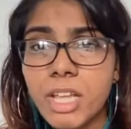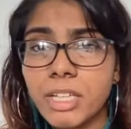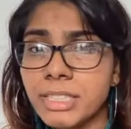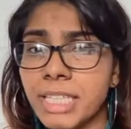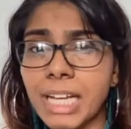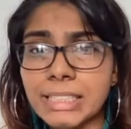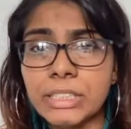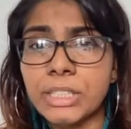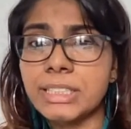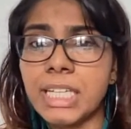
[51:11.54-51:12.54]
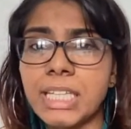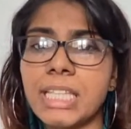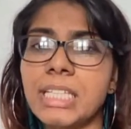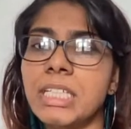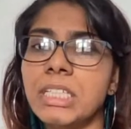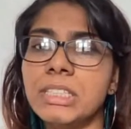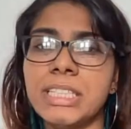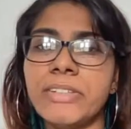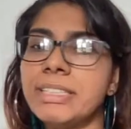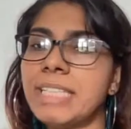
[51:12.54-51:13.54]
Yeah, so they say that the
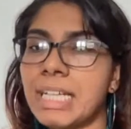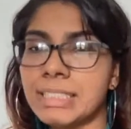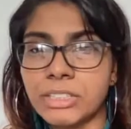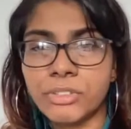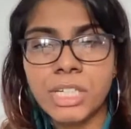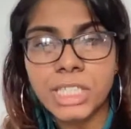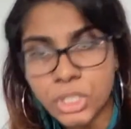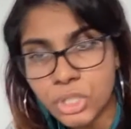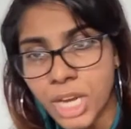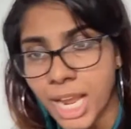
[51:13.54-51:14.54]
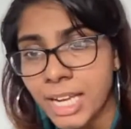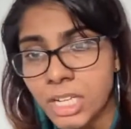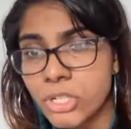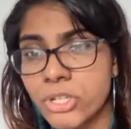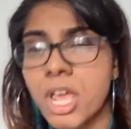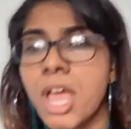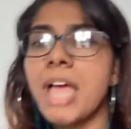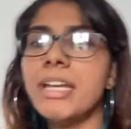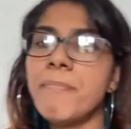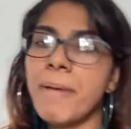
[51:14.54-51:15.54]
series hasn't really changed.
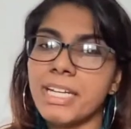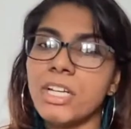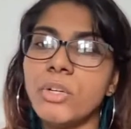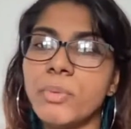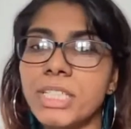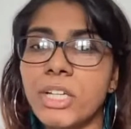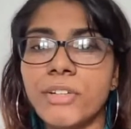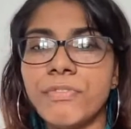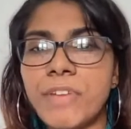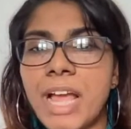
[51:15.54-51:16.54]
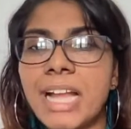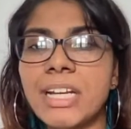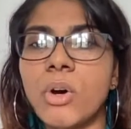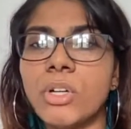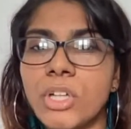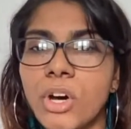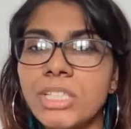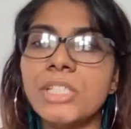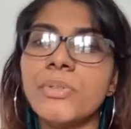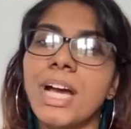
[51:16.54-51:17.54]
Depending on whether you're a fan or
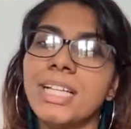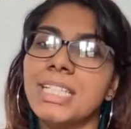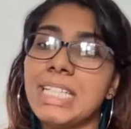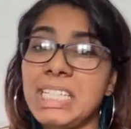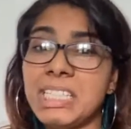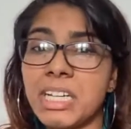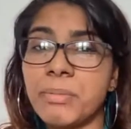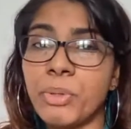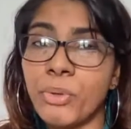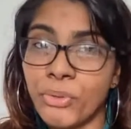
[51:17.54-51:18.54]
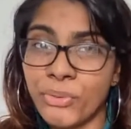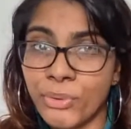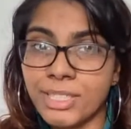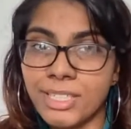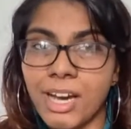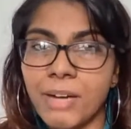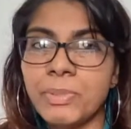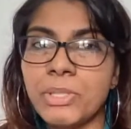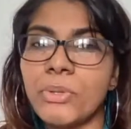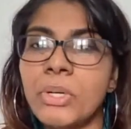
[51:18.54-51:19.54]
not, you either eat up or throw it
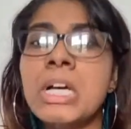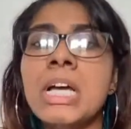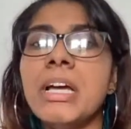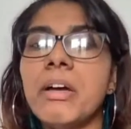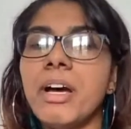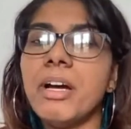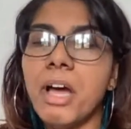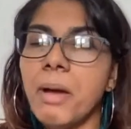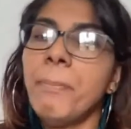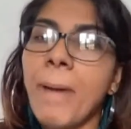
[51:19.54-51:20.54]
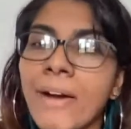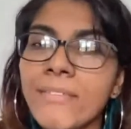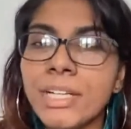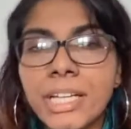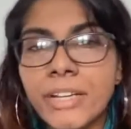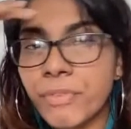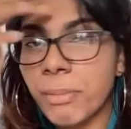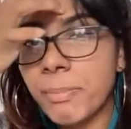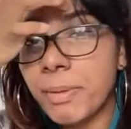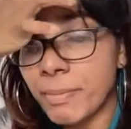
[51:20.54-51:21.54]
up. So, apparently,
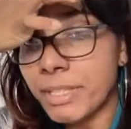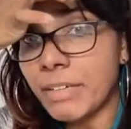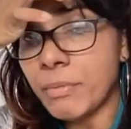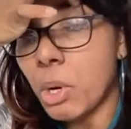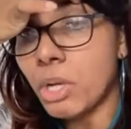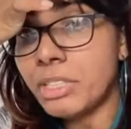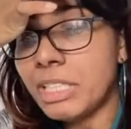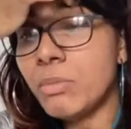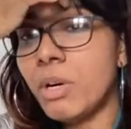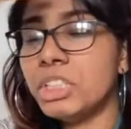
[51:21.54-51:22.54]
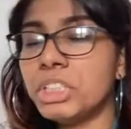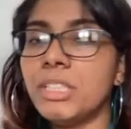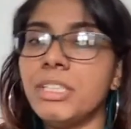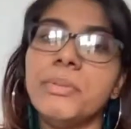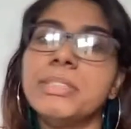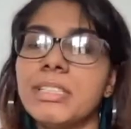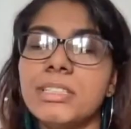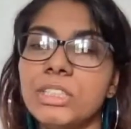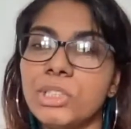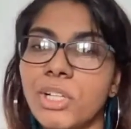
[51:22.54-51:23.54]
from the people that have already watched the newest
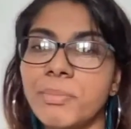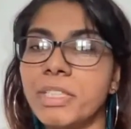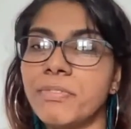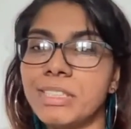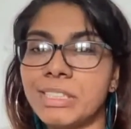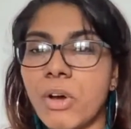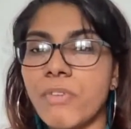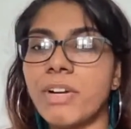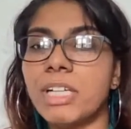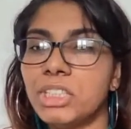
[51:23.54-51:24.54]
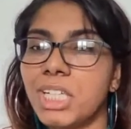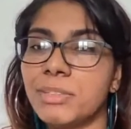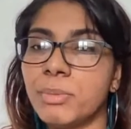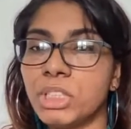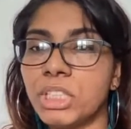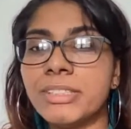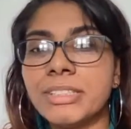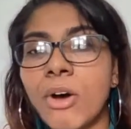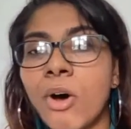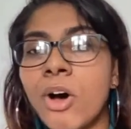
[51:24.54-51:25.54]
installment of the Saw franchise, which is
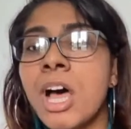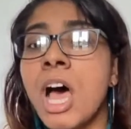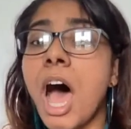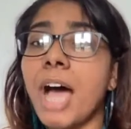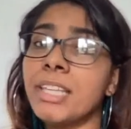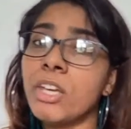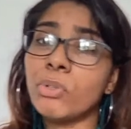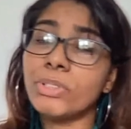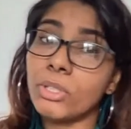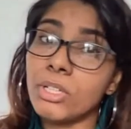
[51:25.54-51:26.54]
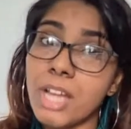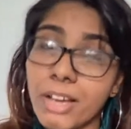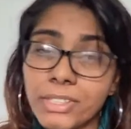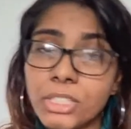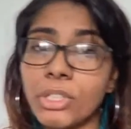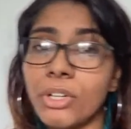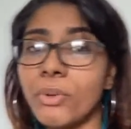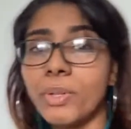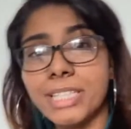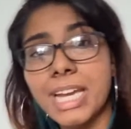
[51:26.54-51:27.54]
Saw, either you're going to love it or you're
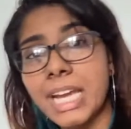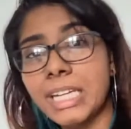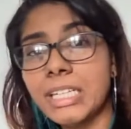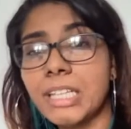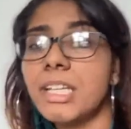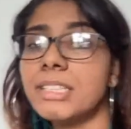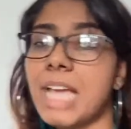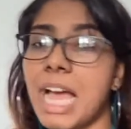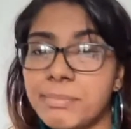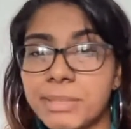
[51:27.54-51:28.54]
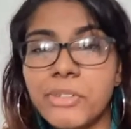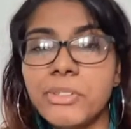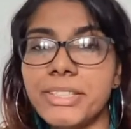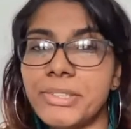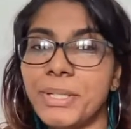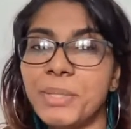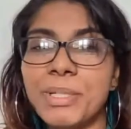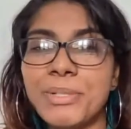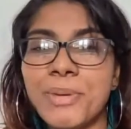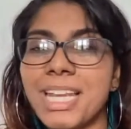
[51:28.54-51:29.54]
going to hate it, and there's absolutely no in
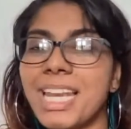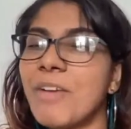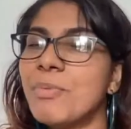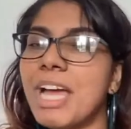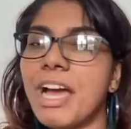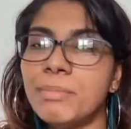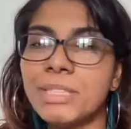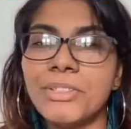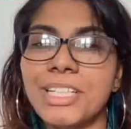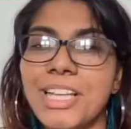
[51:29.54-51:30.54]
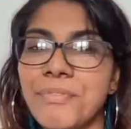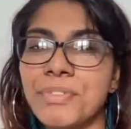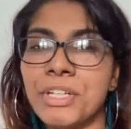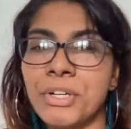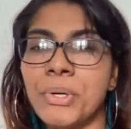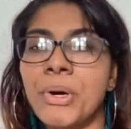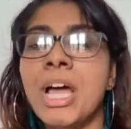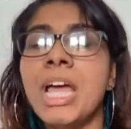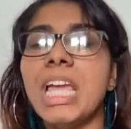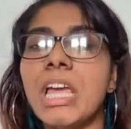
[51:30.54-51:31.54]
between. And I would absolutely love to know
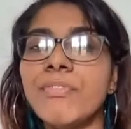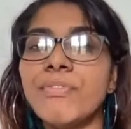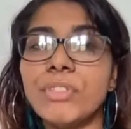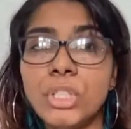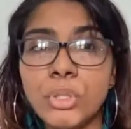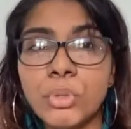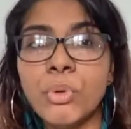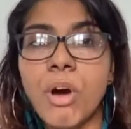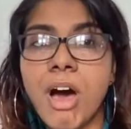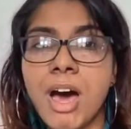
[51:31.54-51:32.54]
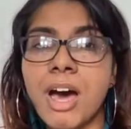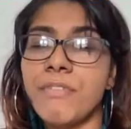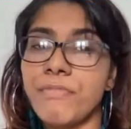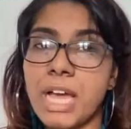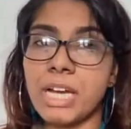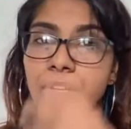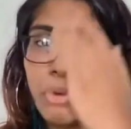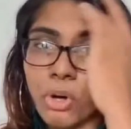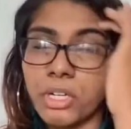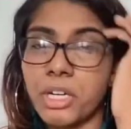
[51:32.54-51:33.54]
if you are a fan of
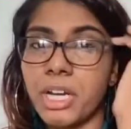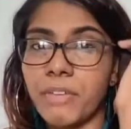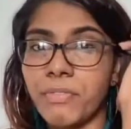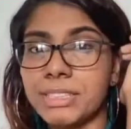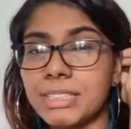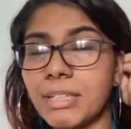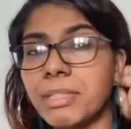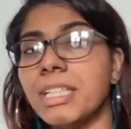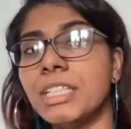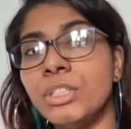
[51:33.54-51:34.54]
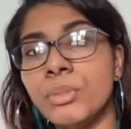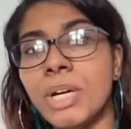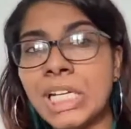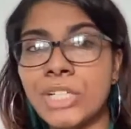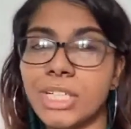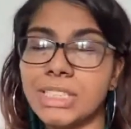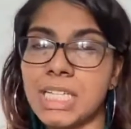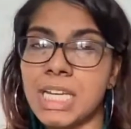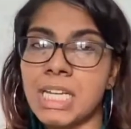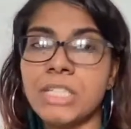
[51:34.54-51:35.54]
horror, if it's something that you are
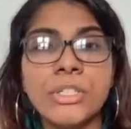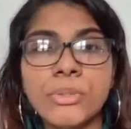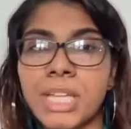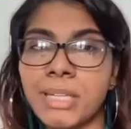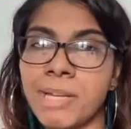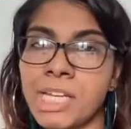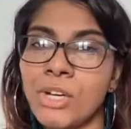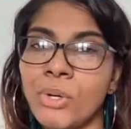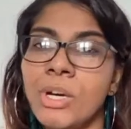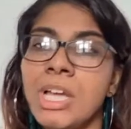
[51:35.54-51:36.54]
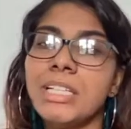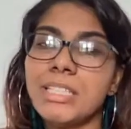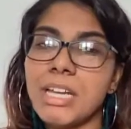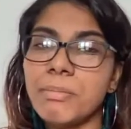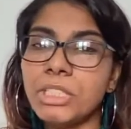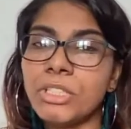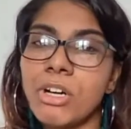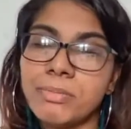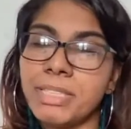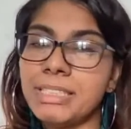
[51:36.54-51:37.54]
interested in. Do let me know. The number to
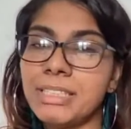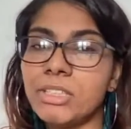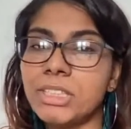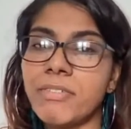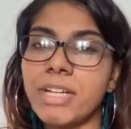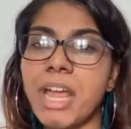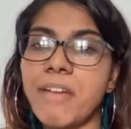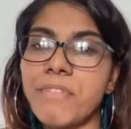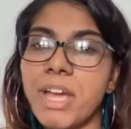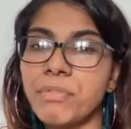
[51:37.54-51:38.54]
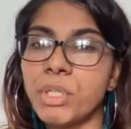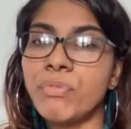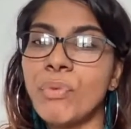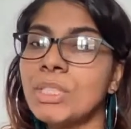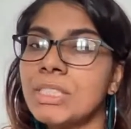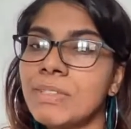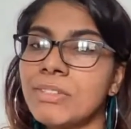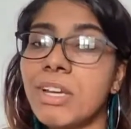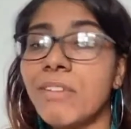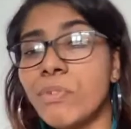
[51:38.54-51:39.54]
call me is
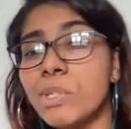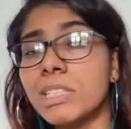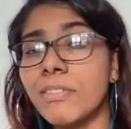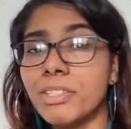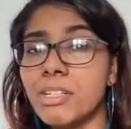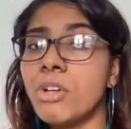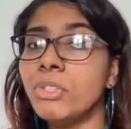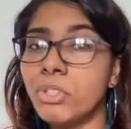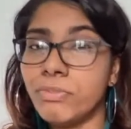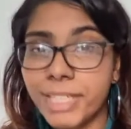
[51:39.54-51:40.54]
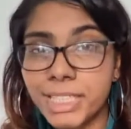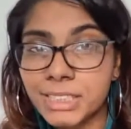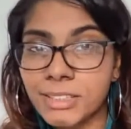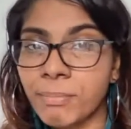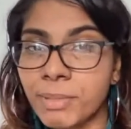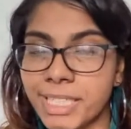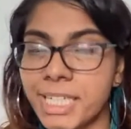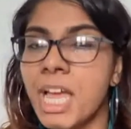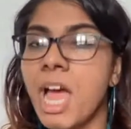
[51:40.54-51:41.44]
07852 or you could very simply